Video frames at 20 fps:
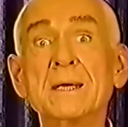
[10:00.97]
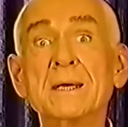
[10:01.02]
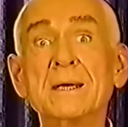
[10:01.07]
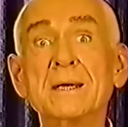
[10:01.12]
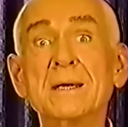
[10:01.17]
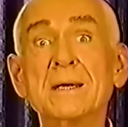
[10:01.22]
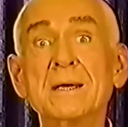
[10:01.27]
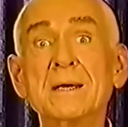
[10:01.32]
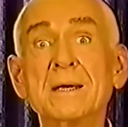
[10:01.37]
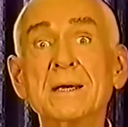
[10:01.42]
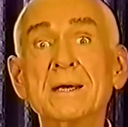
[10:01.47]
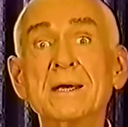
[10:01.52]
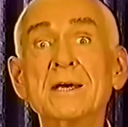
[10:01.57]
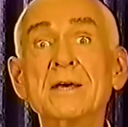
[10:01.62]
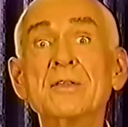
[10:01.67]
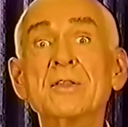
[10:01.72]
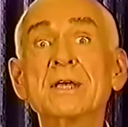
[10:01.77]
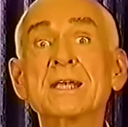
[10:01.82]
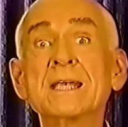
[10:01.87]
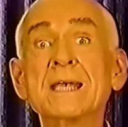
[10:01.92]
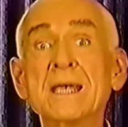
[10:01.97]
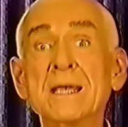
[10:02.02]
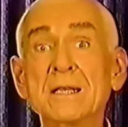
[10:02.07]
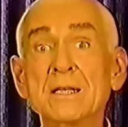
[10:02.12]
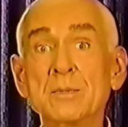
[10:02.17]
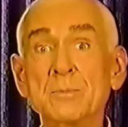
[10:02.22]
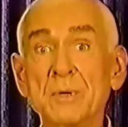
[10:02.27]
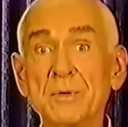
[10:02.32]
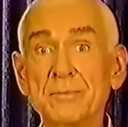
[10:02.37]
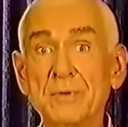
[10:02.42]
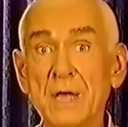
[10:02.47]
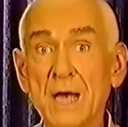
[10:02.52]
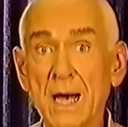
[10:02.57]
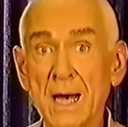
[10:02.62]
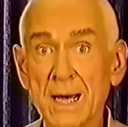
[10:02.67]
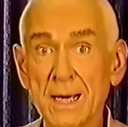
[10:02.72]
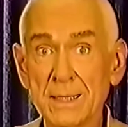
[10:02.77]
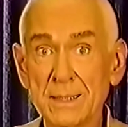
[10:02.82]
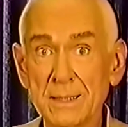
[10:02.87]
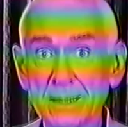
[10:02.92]
members were dead,
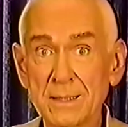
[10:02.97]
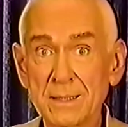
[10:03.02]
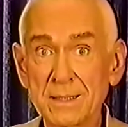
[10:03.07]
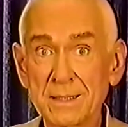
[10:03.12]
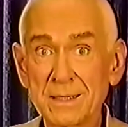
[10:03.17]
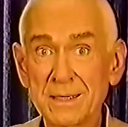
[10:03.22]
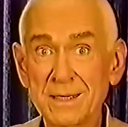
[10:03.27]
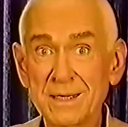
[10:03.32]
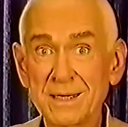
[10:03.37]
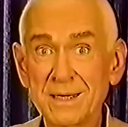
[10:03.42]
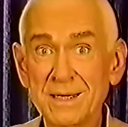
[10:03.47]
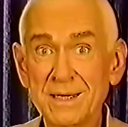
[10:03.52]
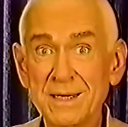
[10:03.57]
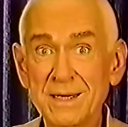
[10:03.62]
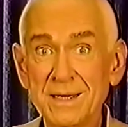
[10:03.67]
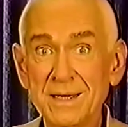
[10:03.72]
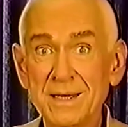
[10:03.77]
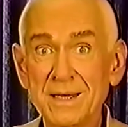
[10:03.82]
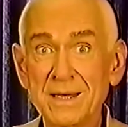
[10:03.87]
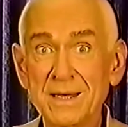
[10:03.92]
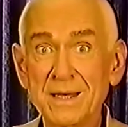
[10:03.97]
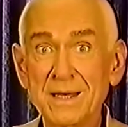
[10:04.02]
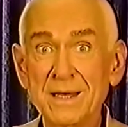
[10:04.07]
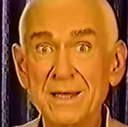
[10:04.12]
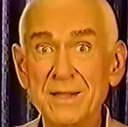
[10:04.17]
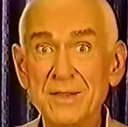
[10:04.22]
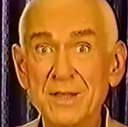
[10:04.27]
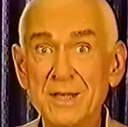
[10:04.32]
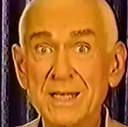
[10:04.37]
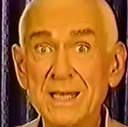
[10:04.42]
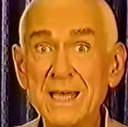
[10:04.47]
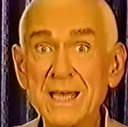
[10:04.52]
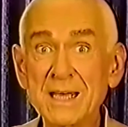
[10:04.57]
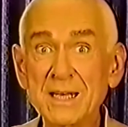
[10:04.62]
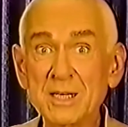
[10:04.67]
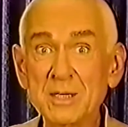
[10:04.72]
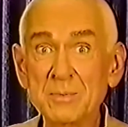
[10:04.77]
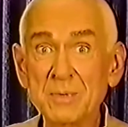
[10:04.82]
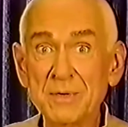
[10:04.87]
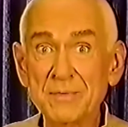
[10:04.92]
Applewhite was third to last
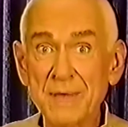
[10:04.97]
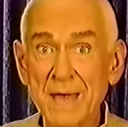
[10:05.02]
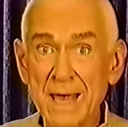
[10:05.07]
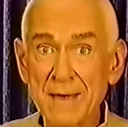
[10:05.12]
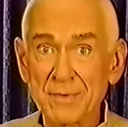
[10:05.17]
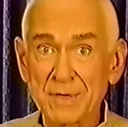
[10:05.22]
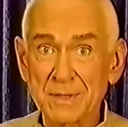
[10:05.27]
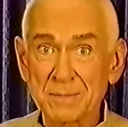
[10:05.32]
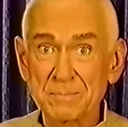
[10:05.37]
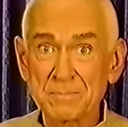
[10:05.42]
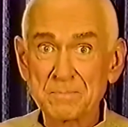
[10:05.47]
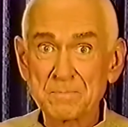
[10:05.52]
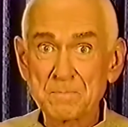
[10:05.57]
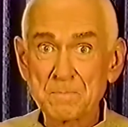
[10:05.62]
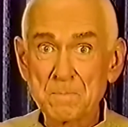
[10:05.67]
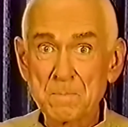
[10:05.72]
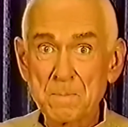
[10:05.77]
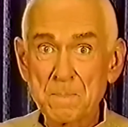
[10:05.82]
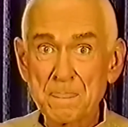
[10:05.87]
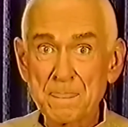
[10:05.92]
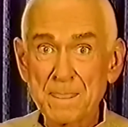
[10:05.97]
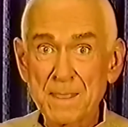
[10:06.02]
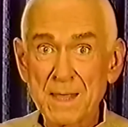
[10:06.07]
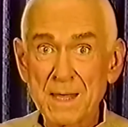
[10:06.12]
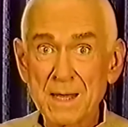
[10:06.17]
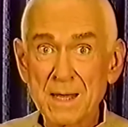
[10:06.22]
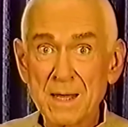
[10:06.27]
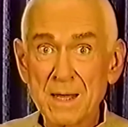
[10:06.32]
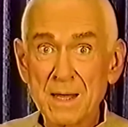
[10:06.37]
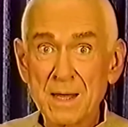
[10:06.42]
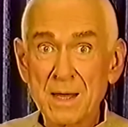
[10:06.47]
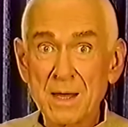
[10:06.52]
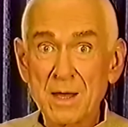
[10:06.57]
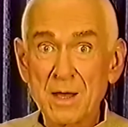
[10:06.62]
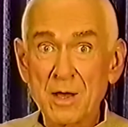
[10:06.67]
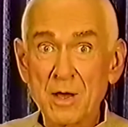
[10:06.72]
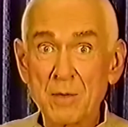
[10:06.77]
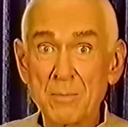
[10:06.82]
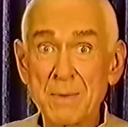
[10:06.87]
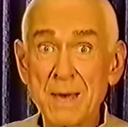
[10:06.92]
to off himself, and only
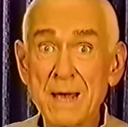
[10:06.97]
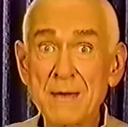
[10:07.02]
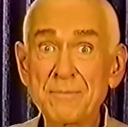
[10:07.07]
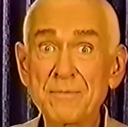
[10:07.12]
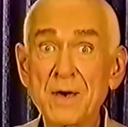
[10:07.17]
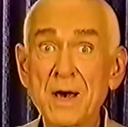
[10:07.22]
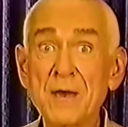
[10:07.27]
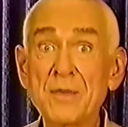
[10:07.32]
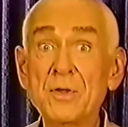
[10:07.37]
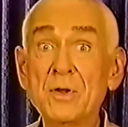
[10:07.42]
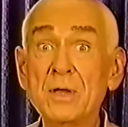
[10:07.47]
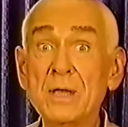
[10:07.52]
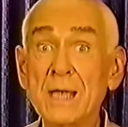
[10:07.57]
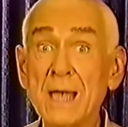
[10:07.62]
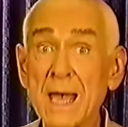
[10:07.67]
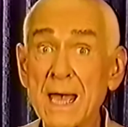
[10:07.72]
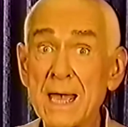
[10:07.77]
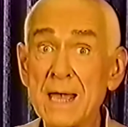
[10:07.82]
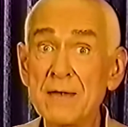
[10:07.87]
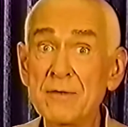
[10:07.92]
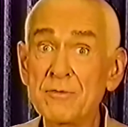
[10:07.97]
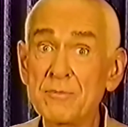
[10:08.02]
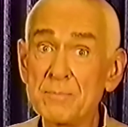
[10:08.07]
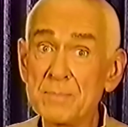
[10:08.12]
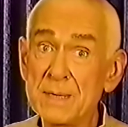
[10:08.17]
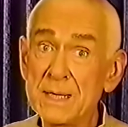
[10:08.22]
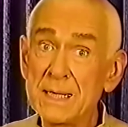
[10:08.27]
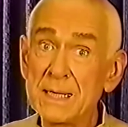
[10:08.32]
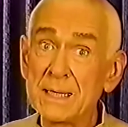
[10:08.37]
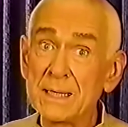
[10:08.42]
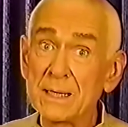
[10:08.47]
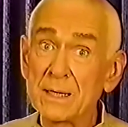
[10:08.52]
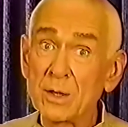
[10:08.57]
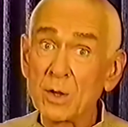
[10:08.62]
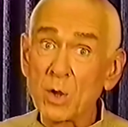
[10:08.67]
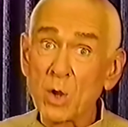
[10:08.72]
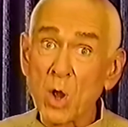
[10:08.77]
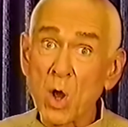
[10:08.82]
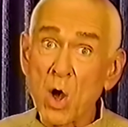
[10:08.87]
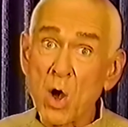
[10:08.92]
one member did not commit
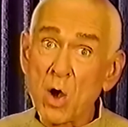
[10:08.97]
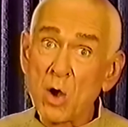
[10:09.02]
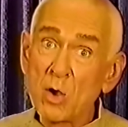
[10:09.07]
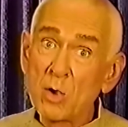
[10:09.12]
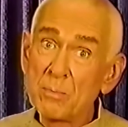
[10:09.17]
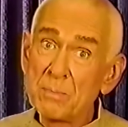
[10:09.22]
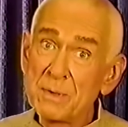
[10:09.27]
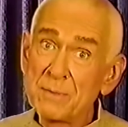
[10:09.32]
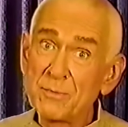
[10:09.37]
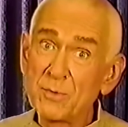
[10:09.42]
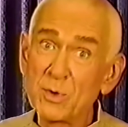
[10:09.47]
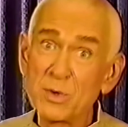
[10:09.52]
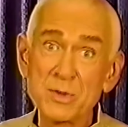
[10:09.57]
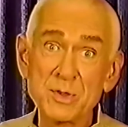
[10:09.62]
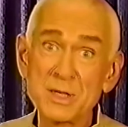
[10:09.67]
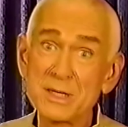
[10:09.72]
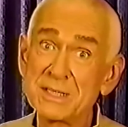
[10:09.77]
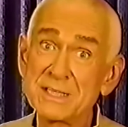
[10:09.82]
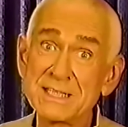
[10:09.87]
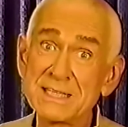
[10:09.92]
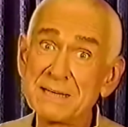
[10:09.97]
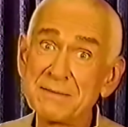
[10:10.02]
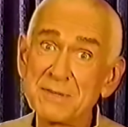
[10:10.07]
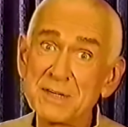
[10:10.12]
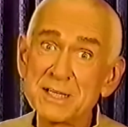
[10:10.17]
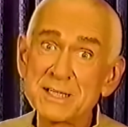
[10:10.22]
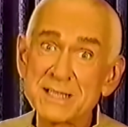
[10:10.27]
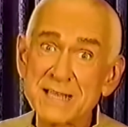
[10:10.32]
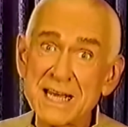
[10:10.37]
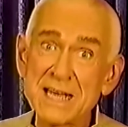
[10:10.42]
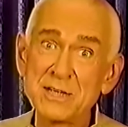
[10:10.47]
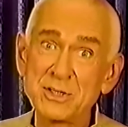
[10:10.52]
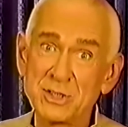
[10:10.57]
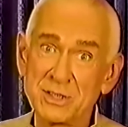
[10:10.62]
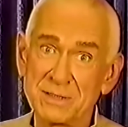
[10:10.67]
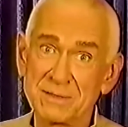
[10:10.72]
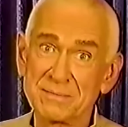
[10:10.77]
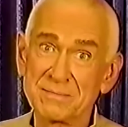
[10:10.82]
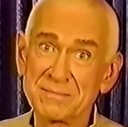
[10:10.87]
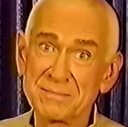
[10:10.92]
suicide, being Richard Ford.
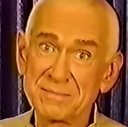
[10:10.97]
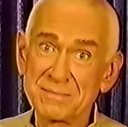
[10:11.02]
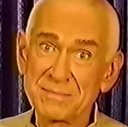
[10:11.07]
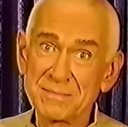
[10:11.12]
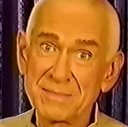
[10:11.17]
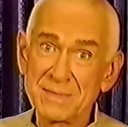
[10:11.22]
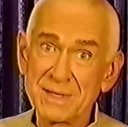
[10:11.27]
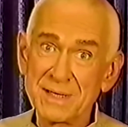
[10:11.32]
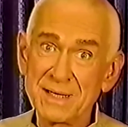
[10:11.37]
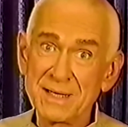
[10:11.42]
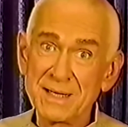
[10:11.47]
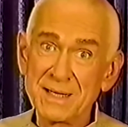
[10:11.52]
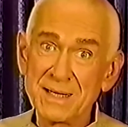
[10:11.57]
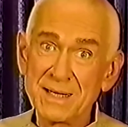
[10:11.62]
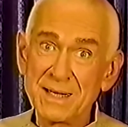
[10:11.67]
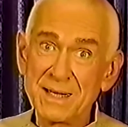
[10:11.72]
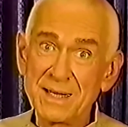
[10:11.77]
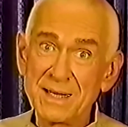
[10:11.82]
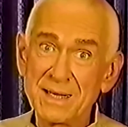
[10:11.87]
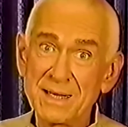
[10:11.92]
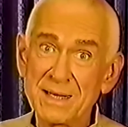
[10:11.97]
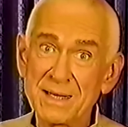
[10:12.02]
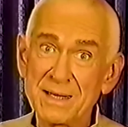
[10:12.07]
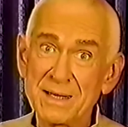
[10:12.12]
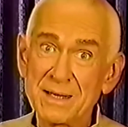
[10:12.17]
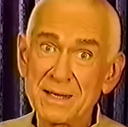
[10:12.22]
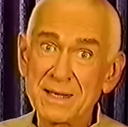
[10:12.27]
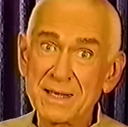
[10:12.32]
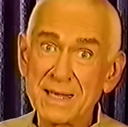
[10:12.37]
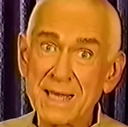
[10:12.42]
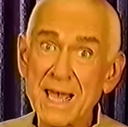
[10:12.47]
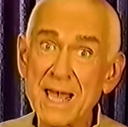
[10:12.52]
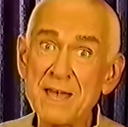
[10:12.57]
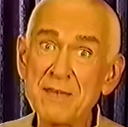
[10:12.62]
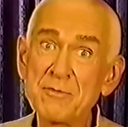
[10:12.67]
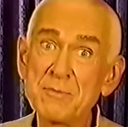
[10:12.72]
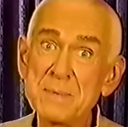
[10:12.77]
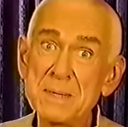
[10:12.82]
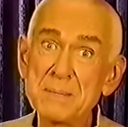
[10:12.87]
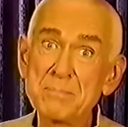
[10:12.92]
Instead,
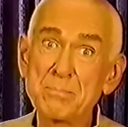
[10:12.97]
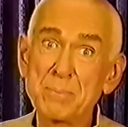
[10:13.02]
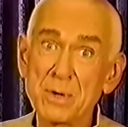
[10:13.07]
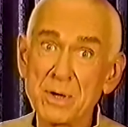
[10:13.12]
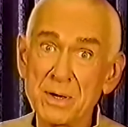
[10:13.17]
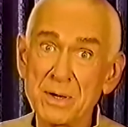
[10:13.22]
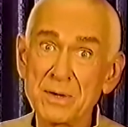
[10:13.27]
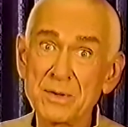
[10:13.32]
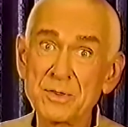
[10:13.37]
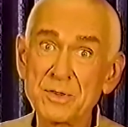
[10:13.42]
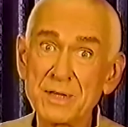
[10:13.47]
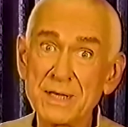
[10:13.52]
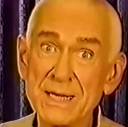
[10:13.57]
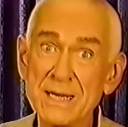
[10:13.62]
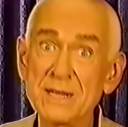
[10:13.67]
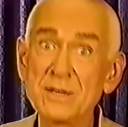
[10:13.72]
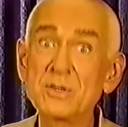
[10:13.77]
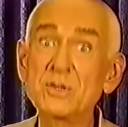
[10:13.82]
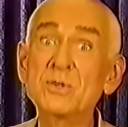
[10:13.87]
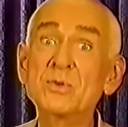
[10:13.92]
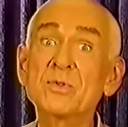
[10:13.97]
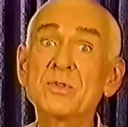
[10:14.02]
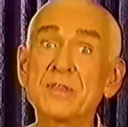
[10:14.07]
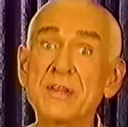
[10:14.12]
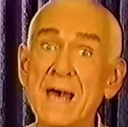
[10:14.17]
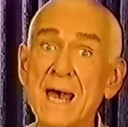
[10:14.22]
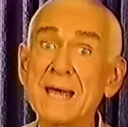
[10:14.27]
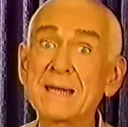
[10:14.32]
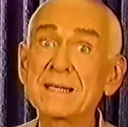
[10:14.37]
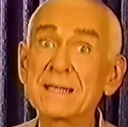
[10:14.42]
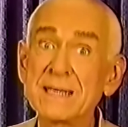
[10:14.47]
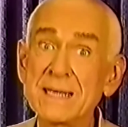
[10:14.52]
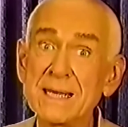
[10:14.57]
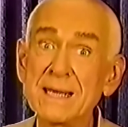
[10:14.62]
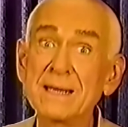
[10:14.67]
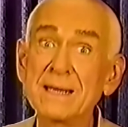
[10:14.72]
he was videotaping the whole thing.